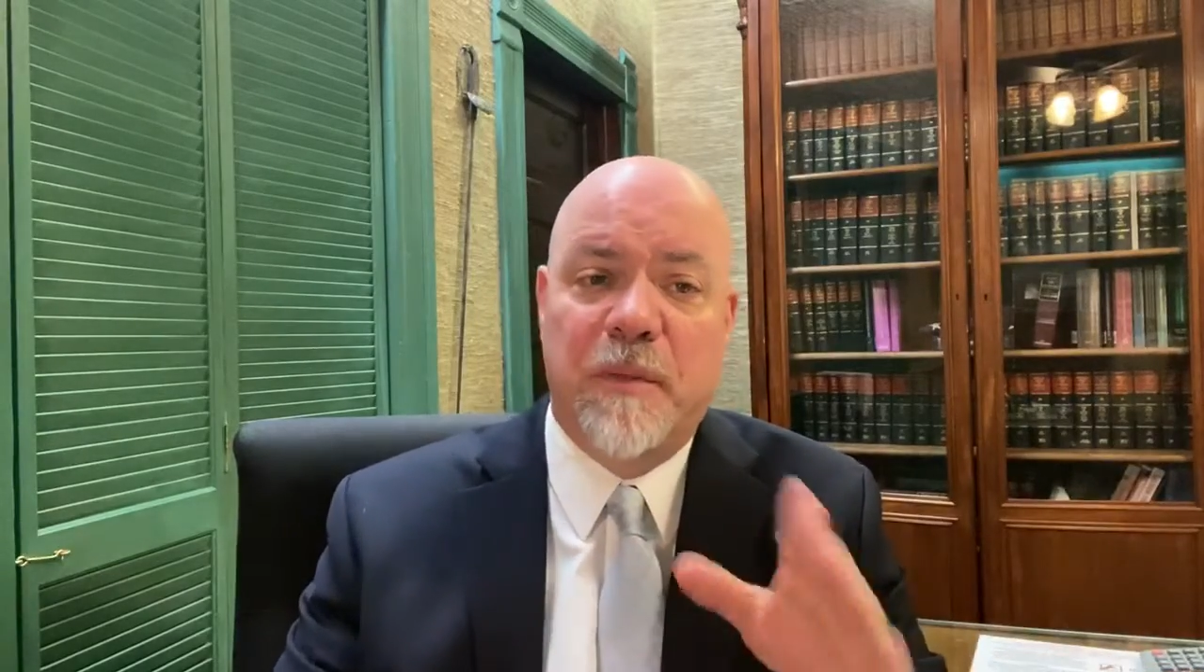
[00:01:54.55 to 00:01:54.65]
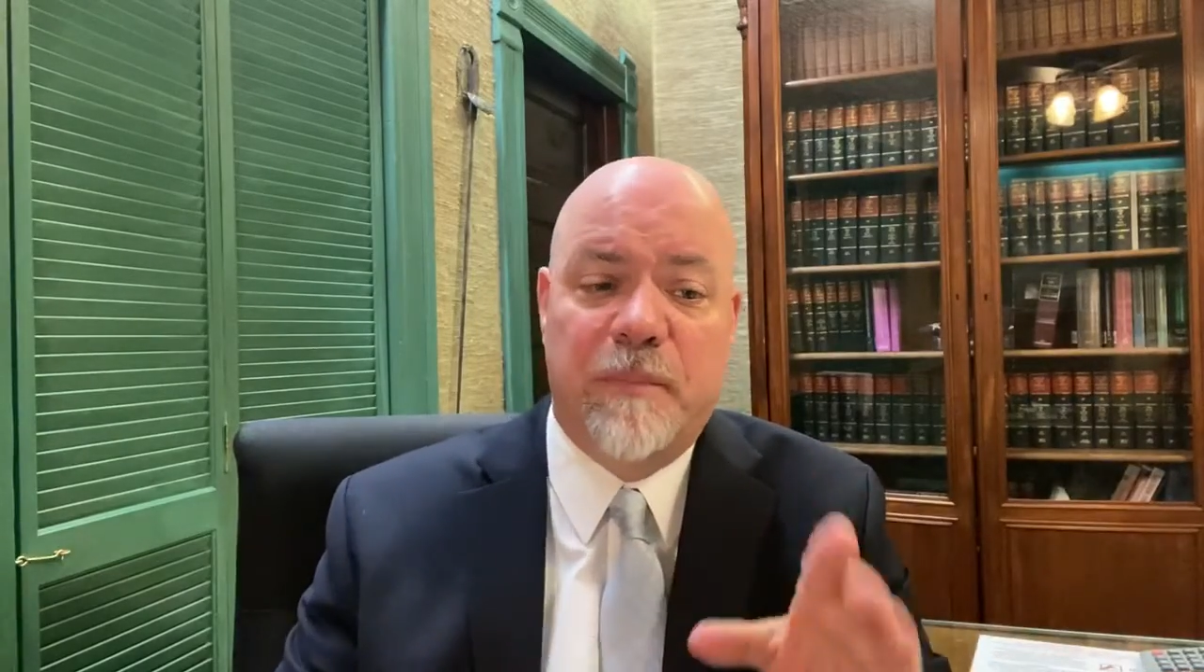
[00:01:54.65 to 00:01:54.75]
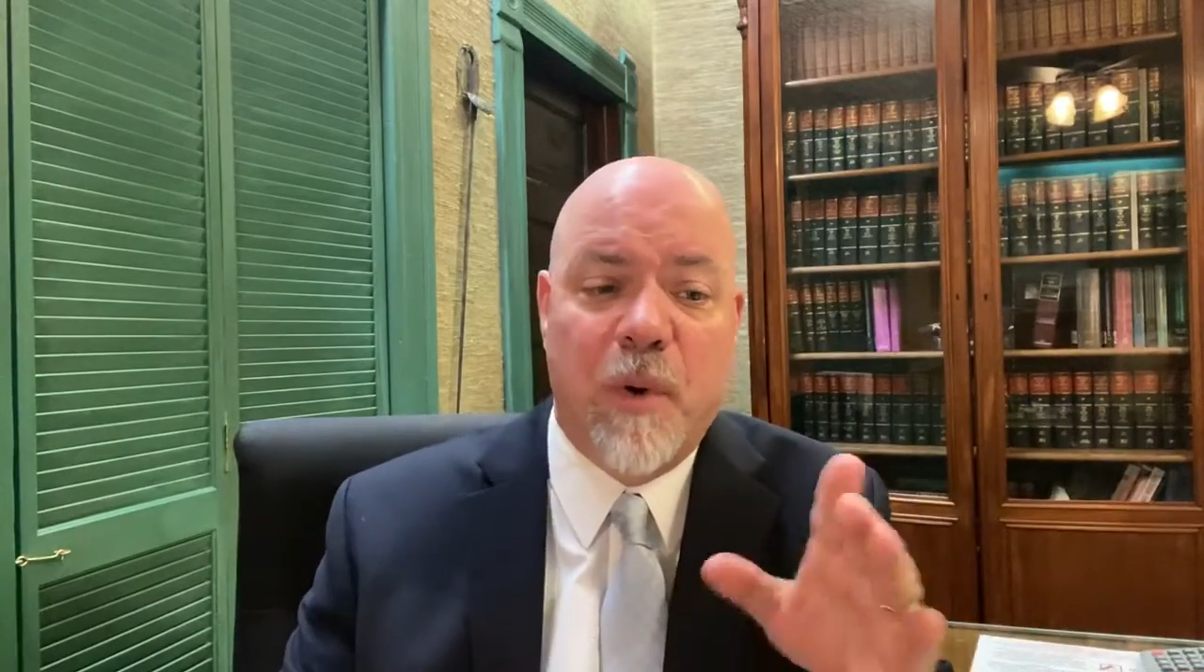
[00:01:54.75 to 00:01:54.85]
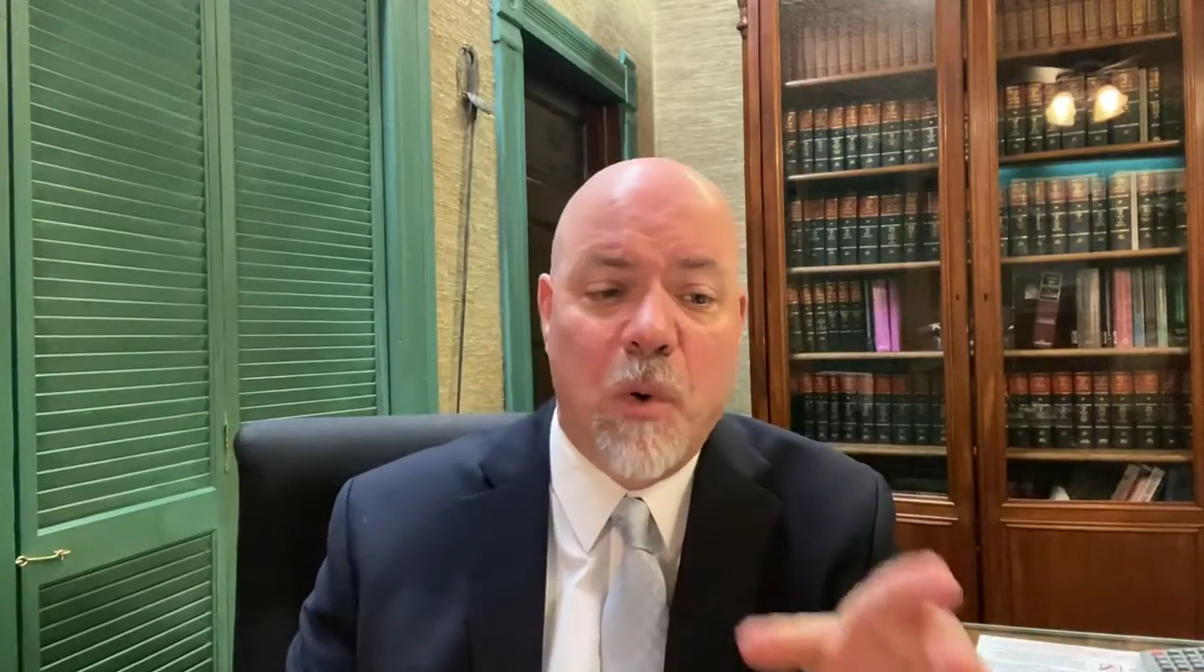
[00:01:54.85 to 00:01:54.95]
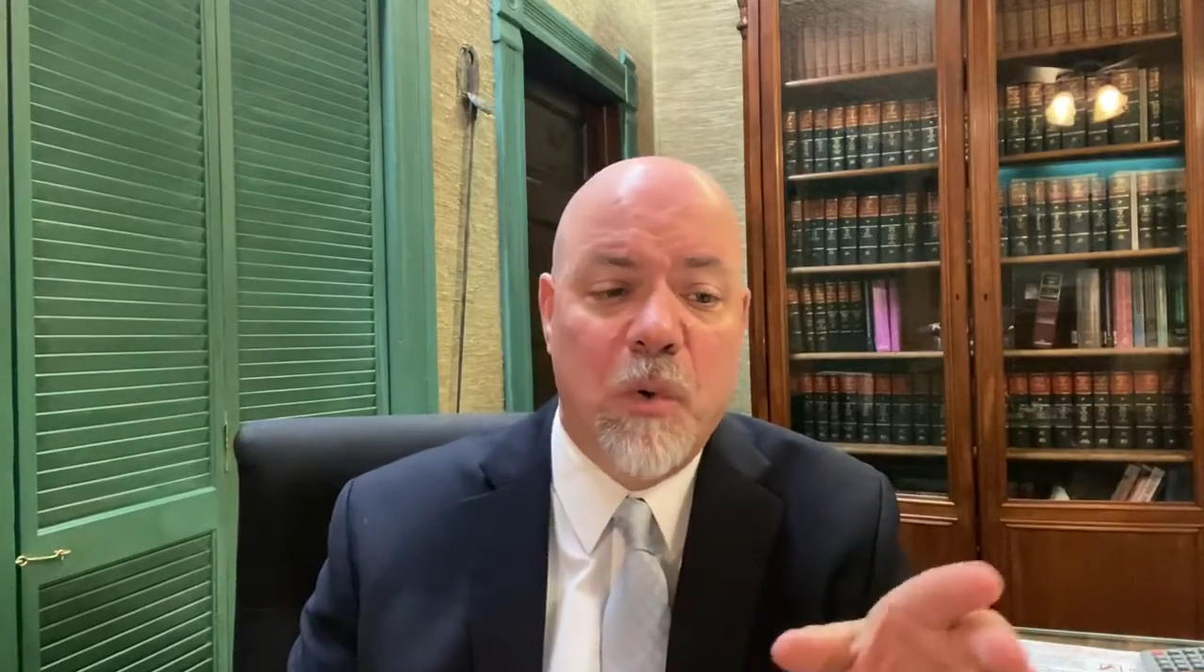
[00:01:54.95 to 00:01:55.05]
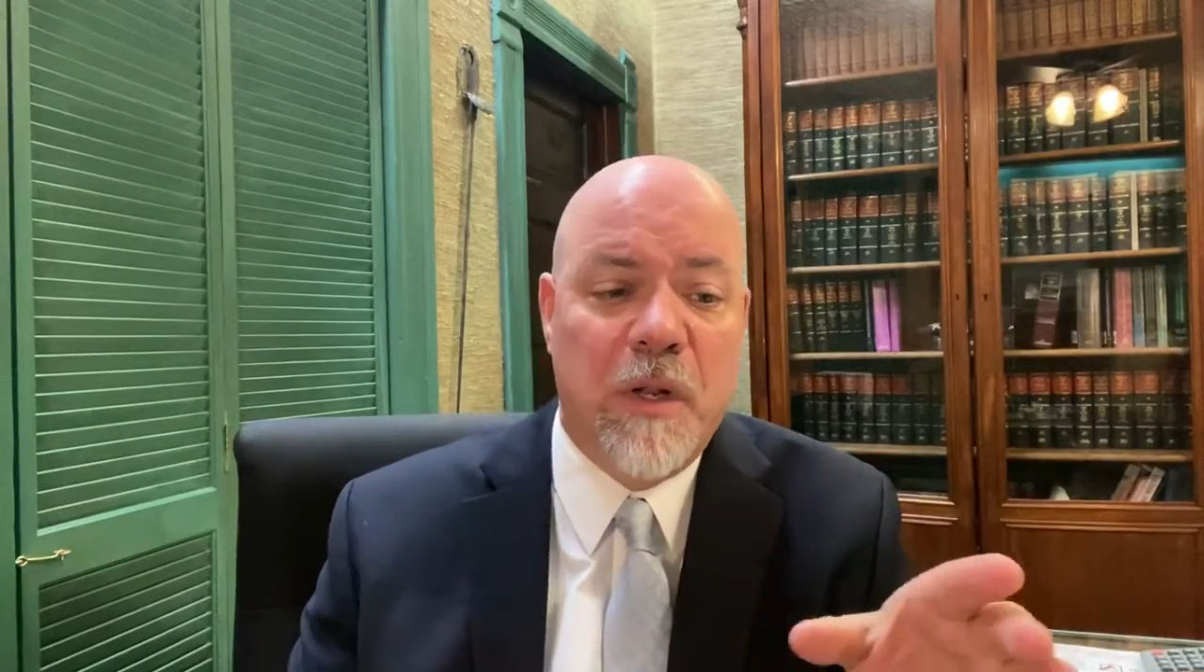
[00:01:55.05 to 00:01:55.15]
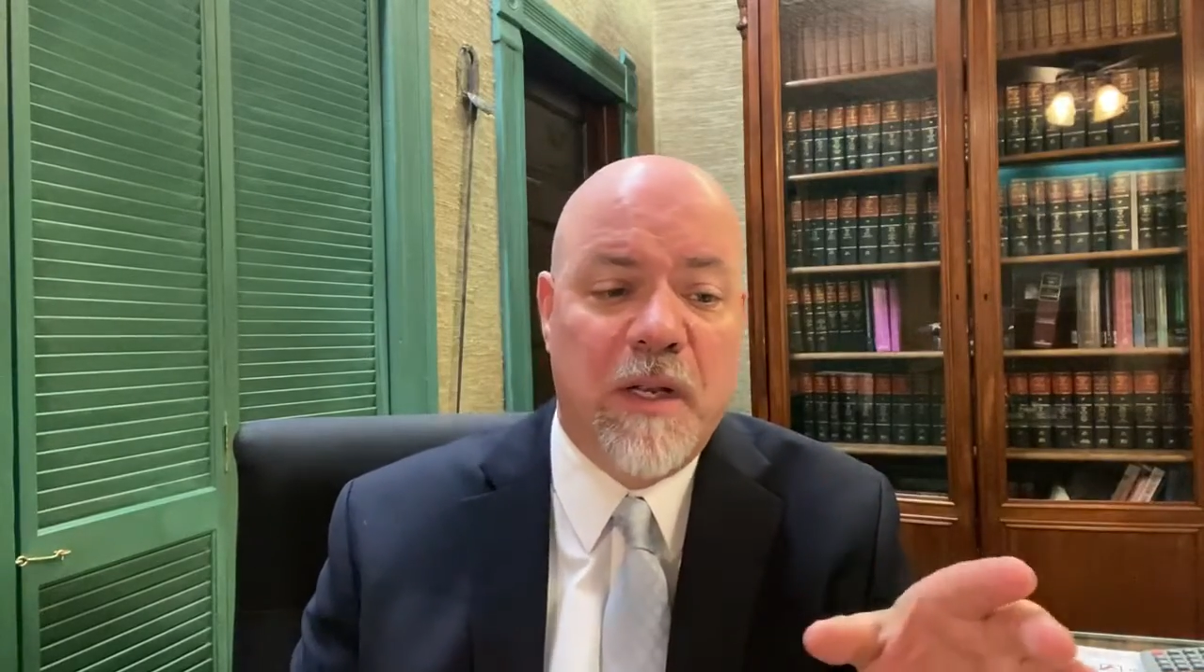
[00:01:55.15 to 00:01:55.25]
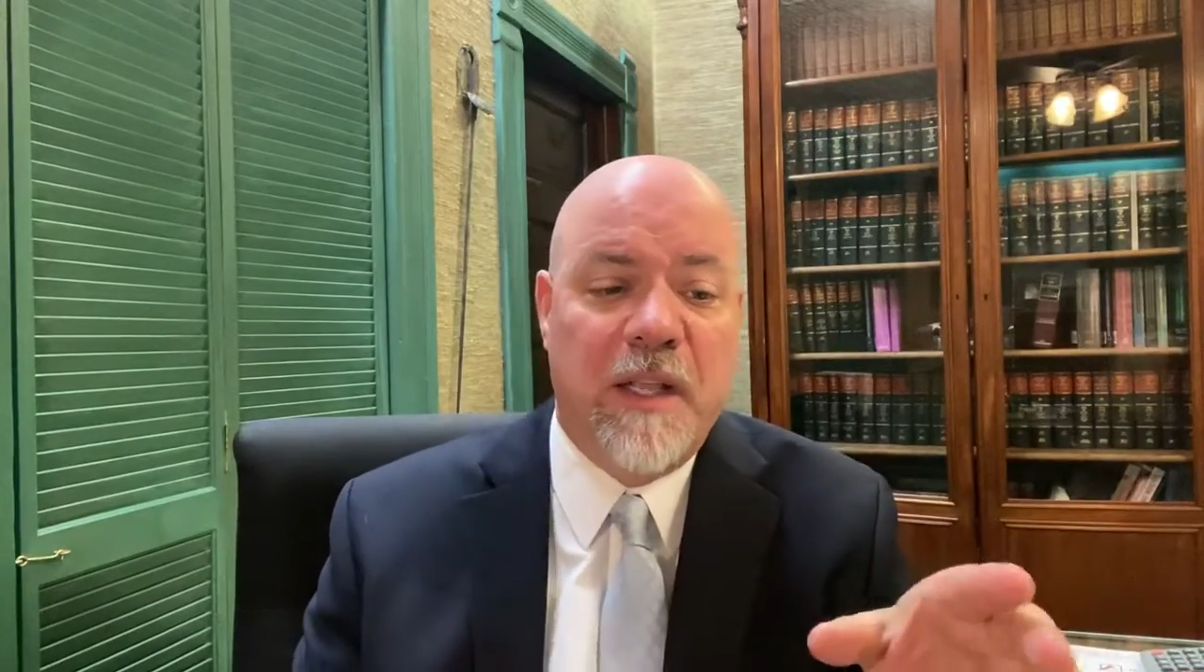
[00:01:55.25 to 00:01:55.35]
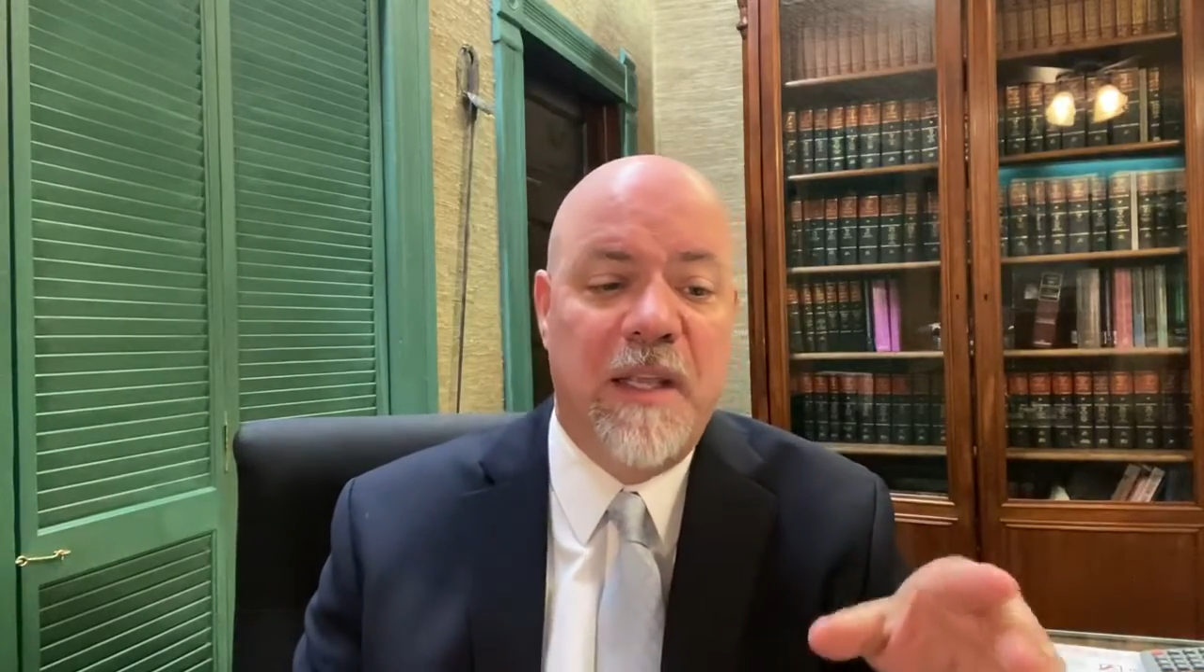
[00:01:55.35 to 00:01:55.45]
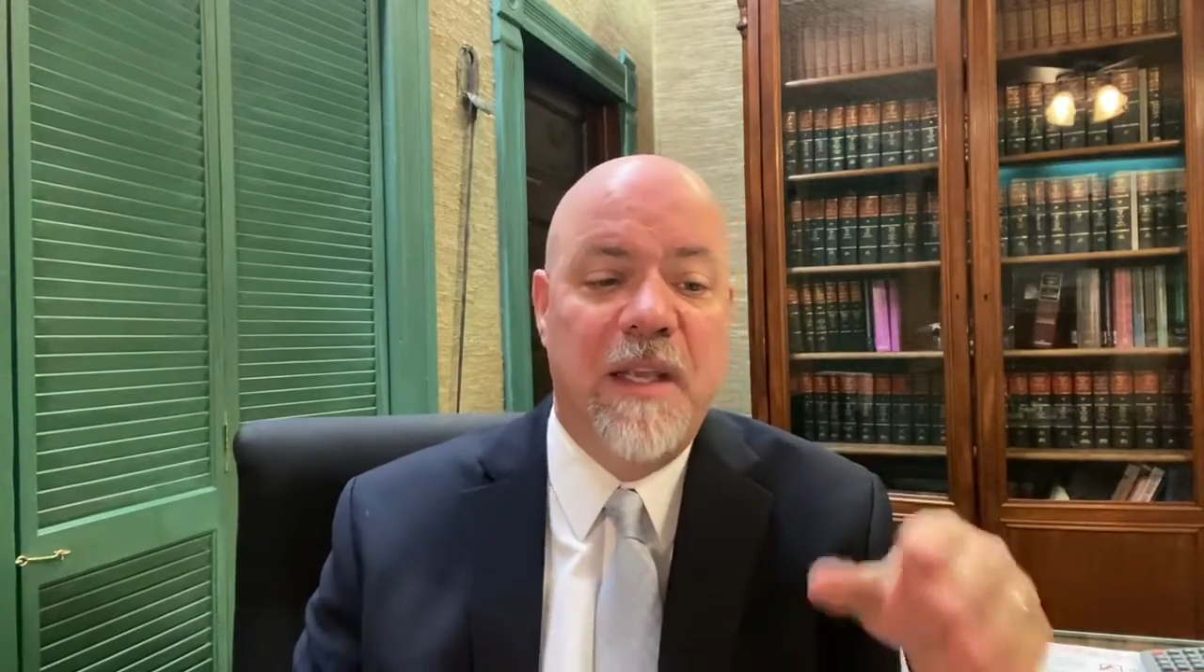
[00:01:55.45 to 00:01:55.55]

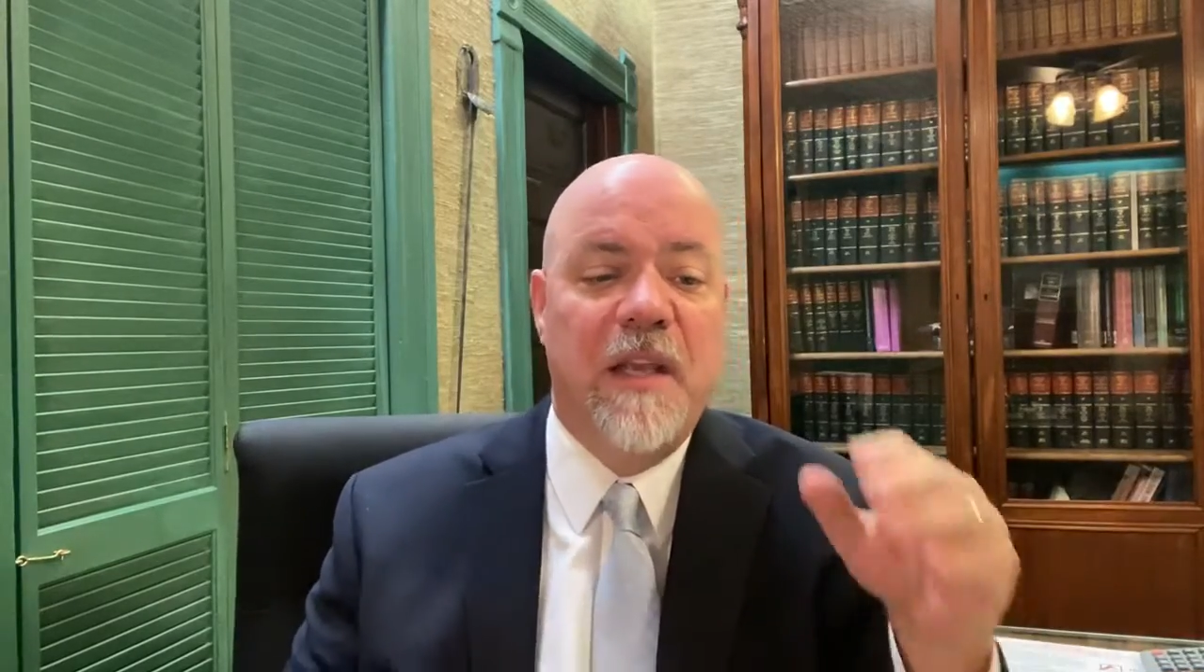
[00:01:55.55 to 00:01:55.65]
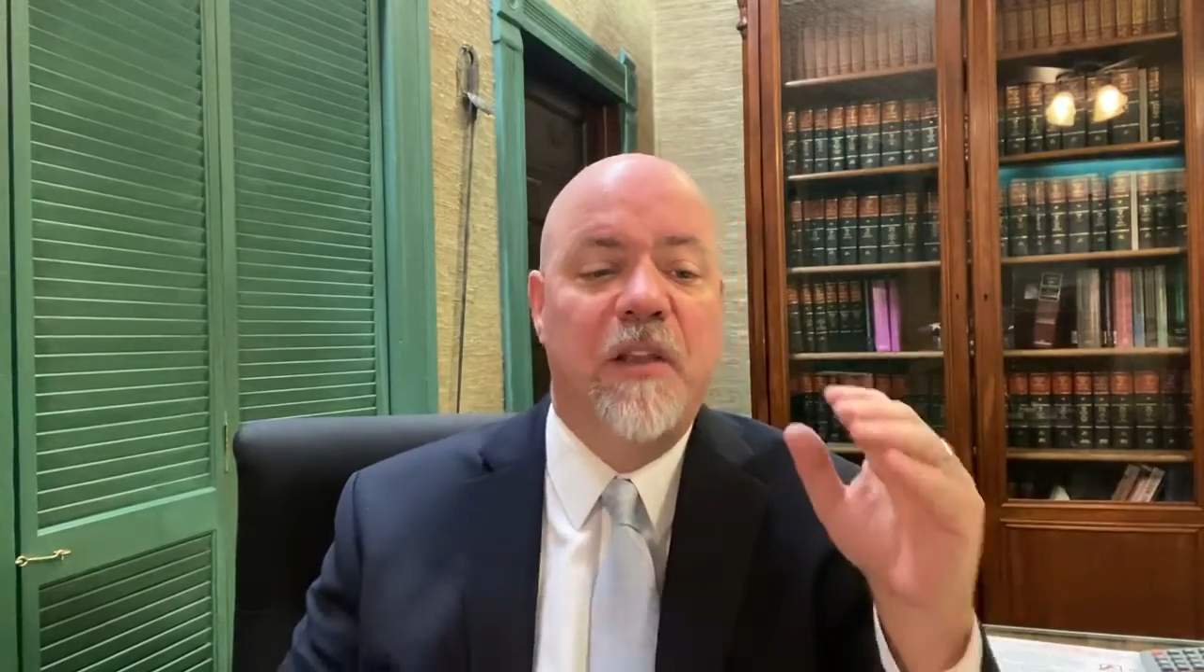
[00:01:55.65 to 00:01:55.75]
importantly,